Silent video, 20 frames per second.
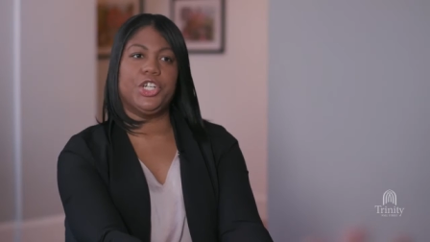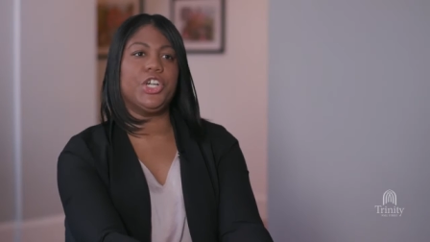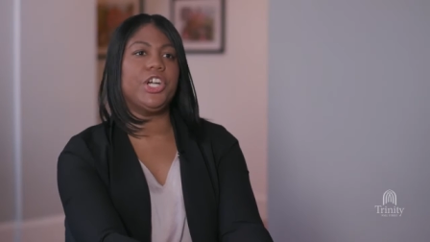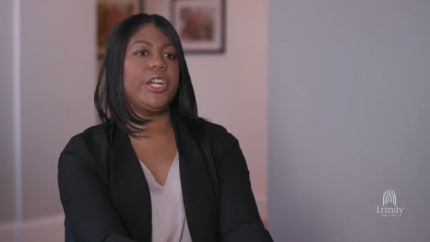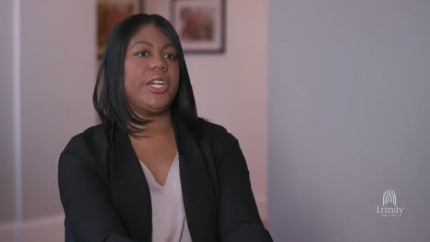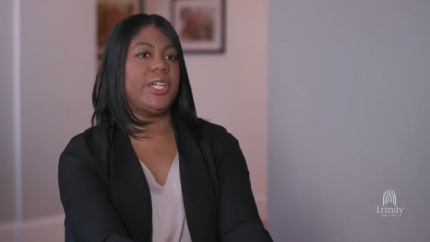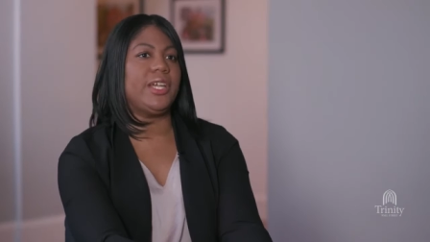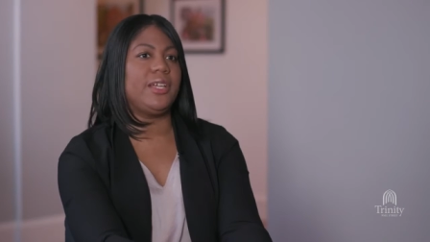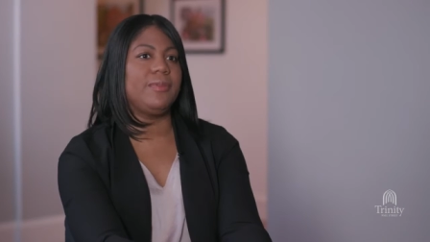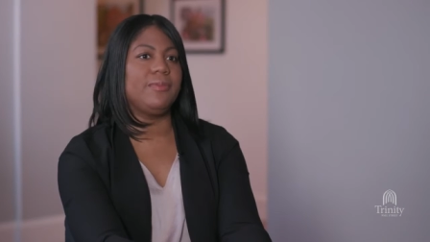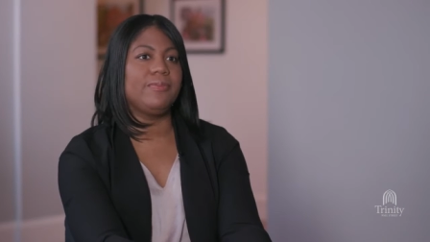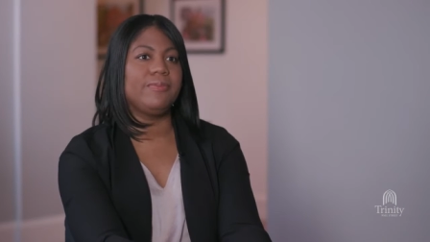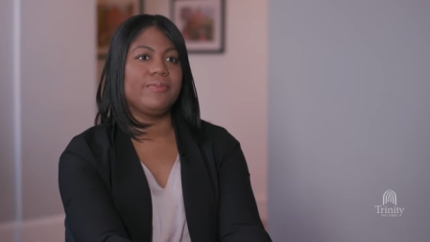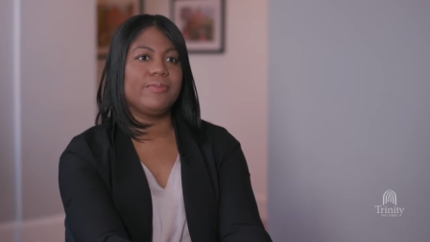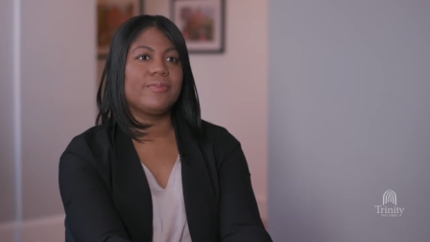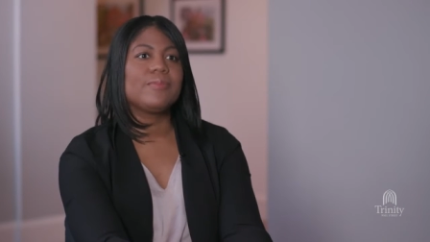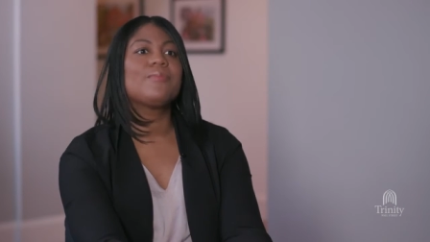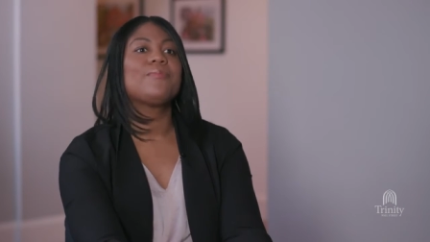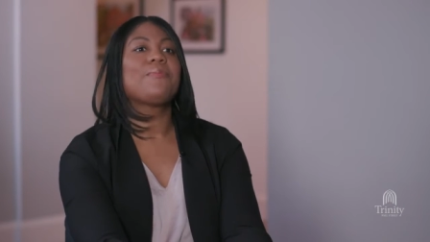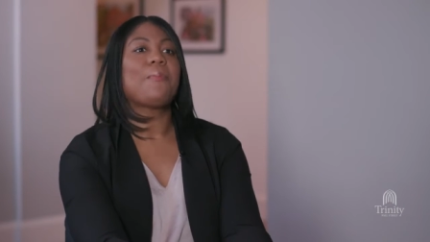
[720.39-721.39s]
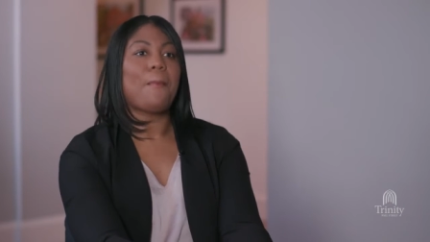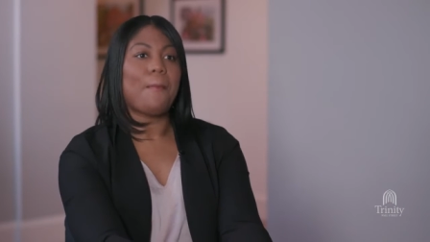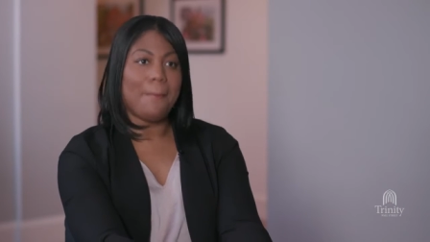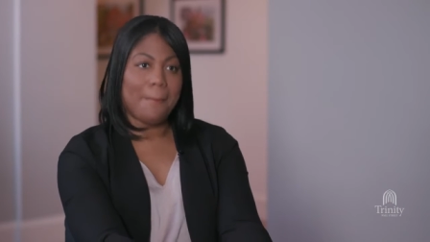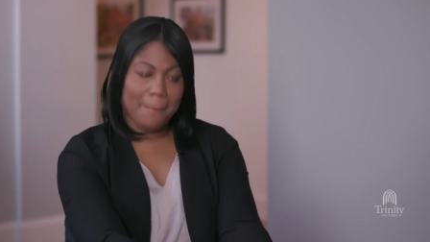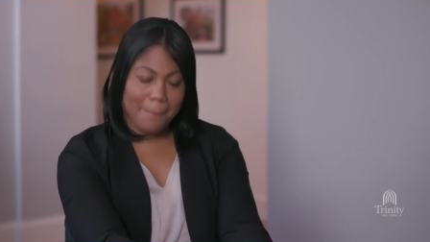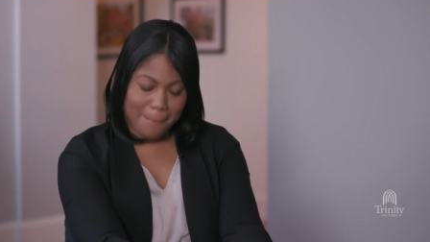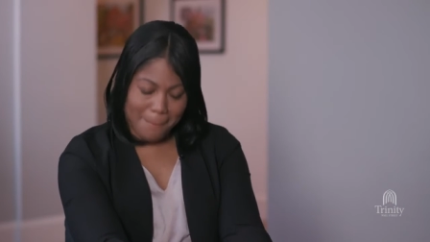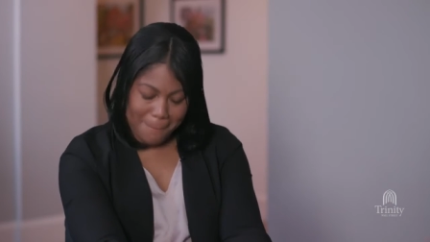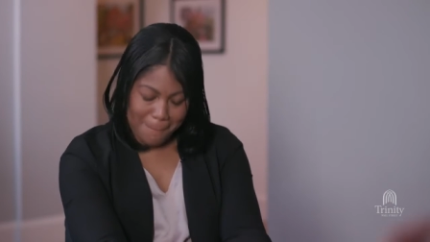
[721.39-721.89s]
they have to
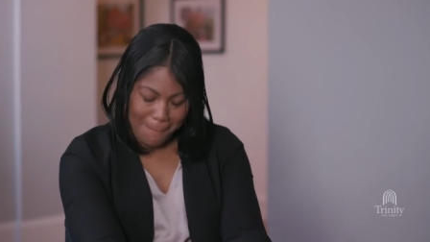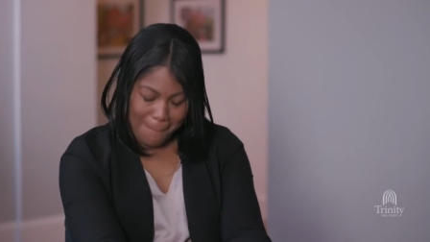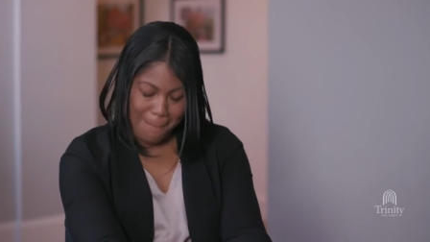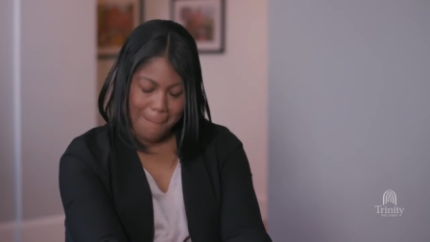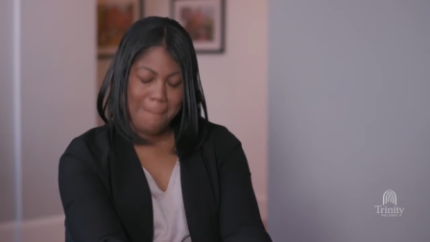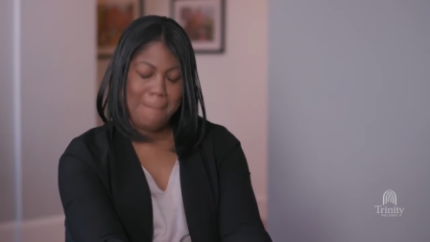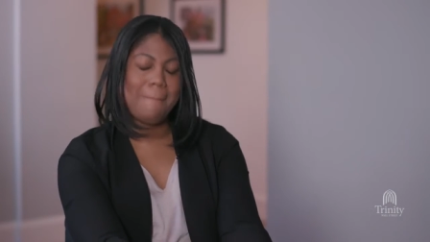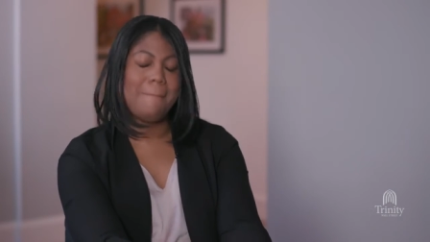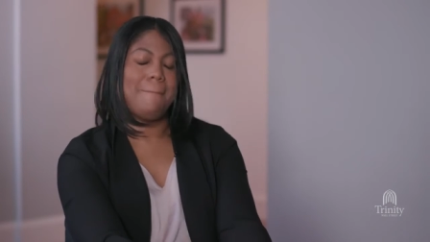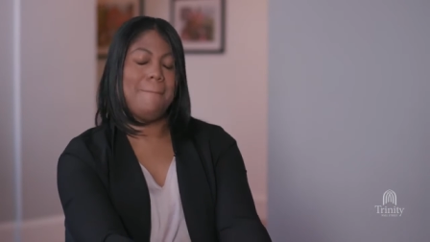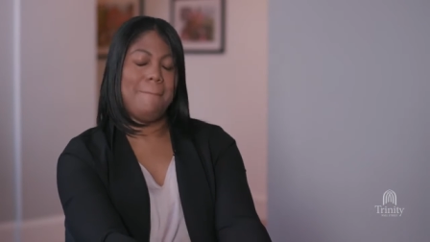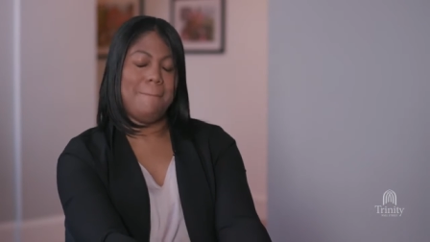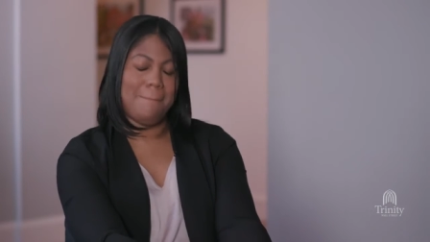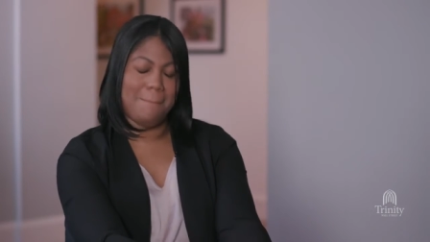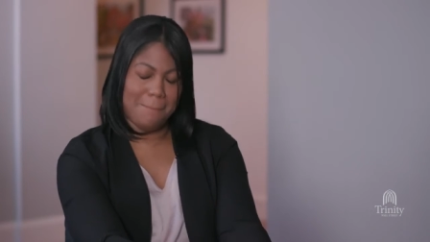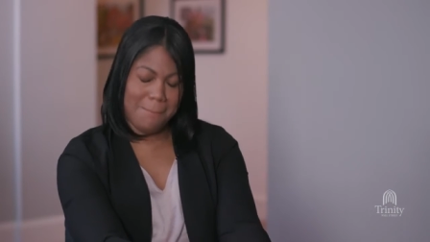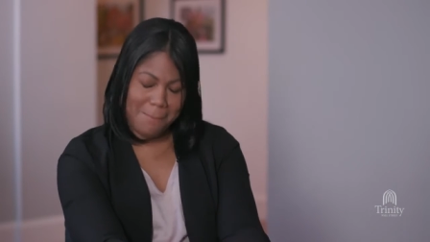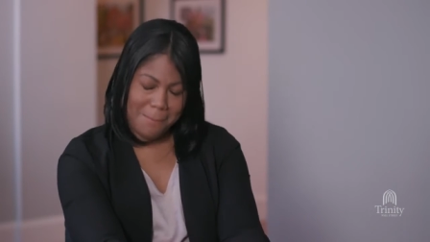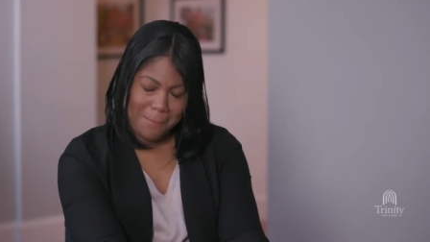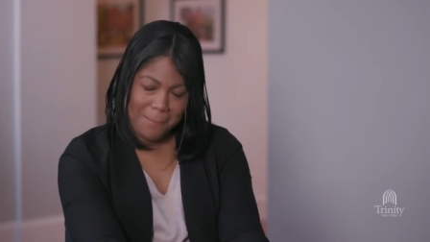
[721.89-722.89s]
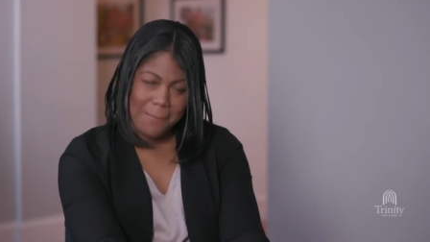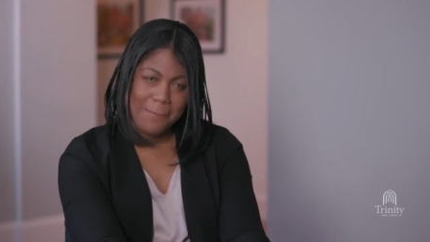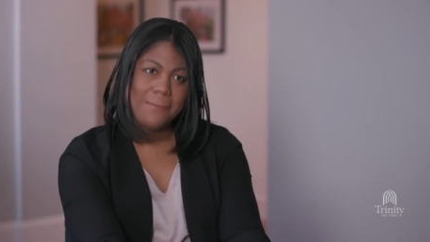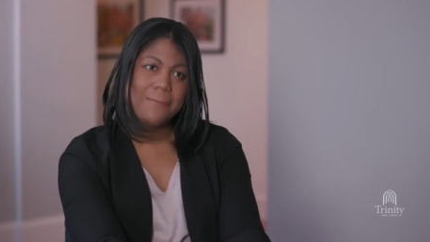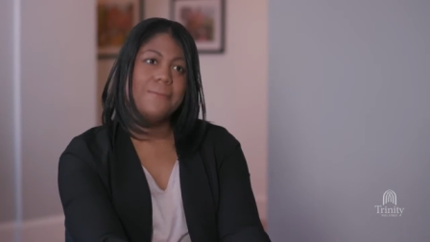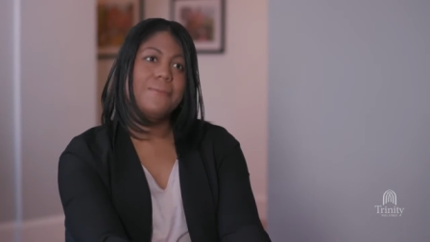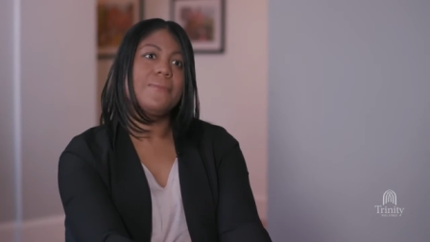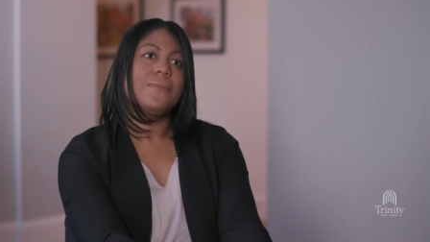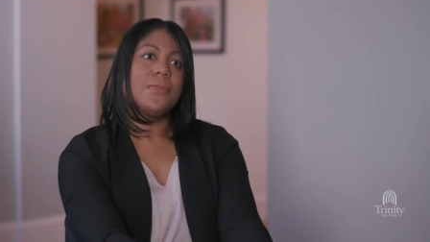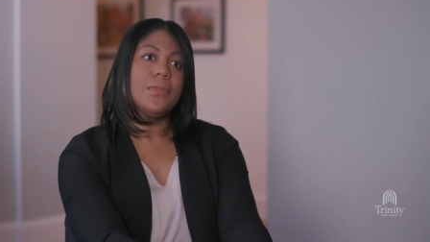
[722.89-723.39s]
uh, be very
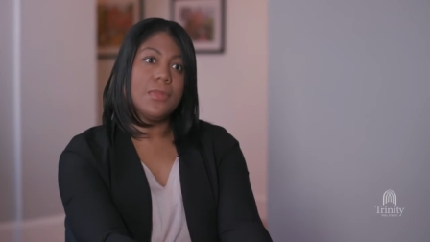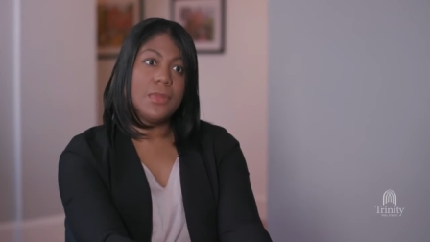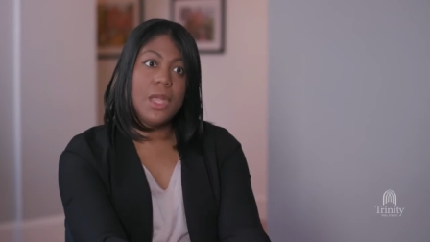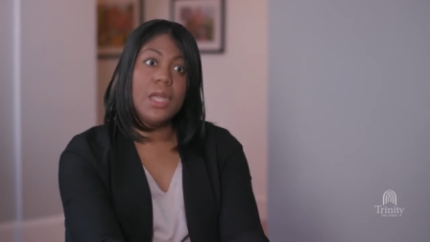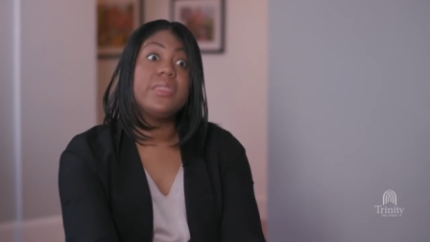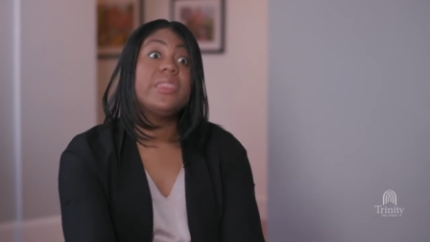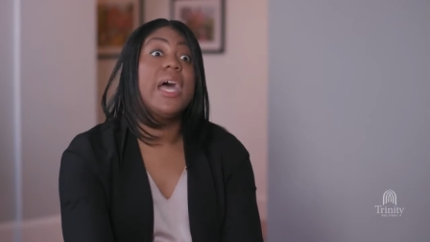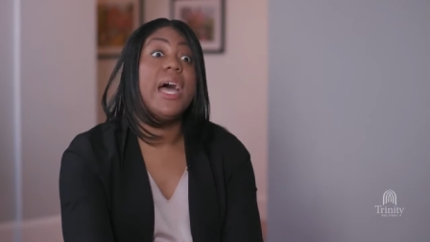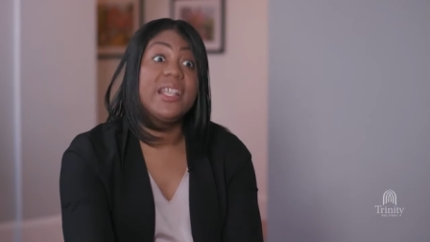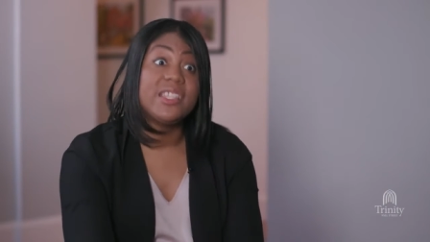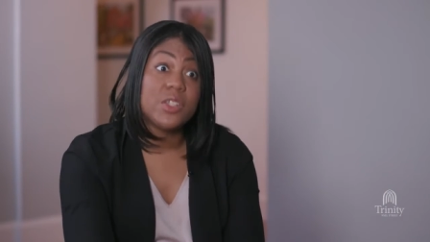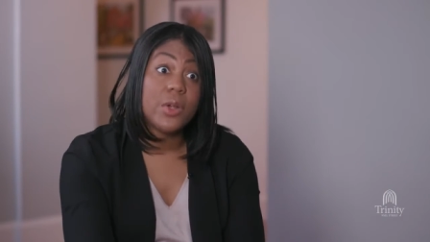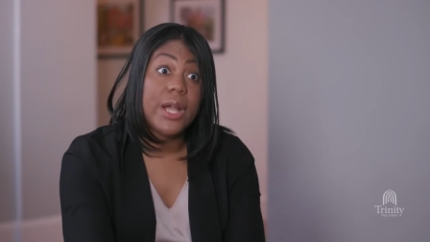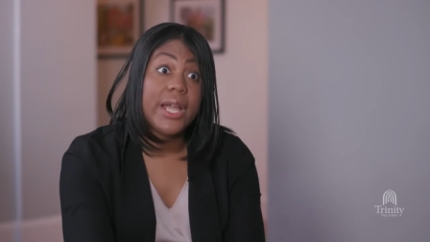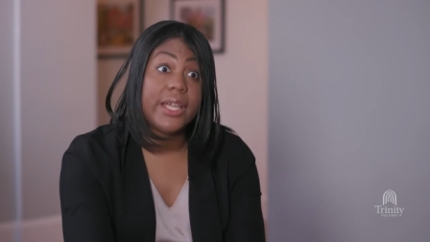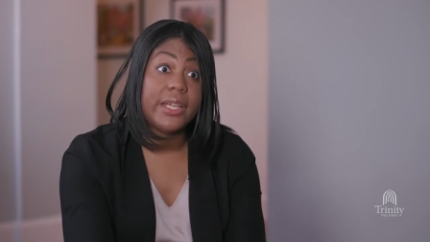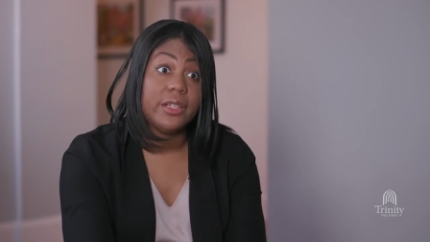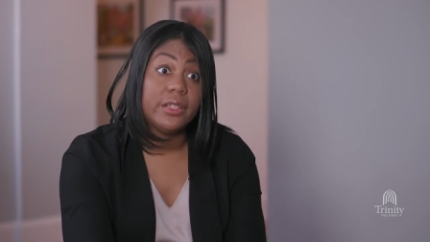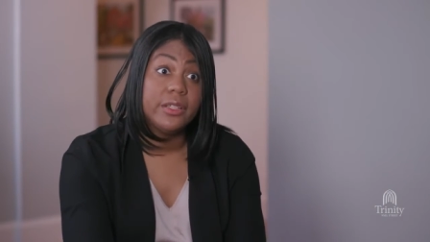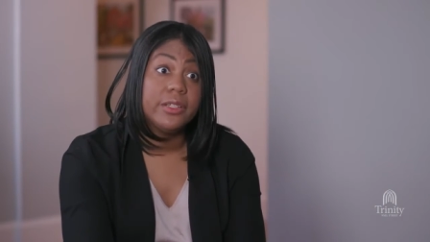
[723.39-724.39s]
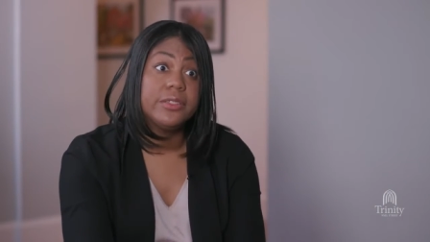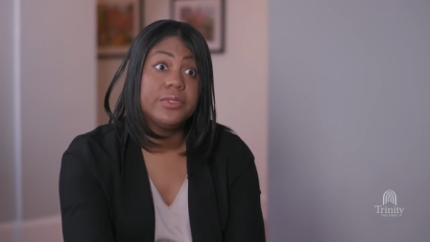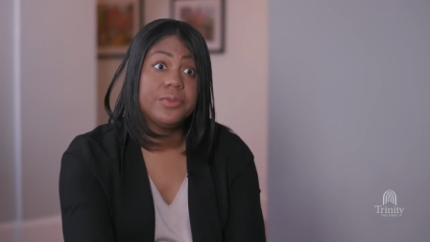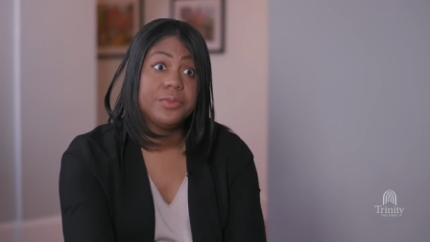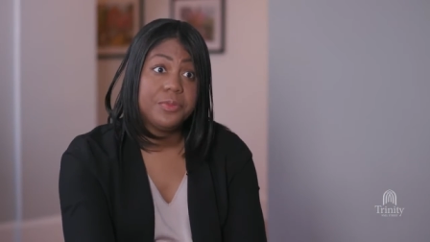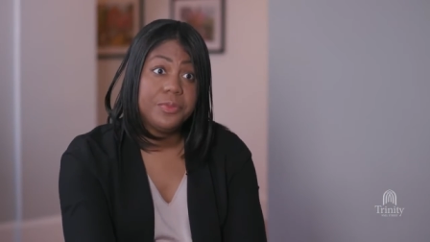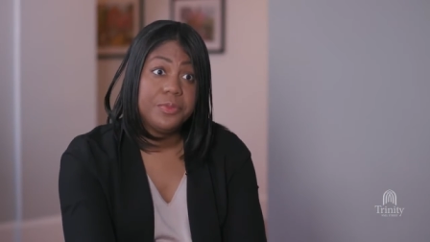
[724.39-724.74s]
self aware right. of the ways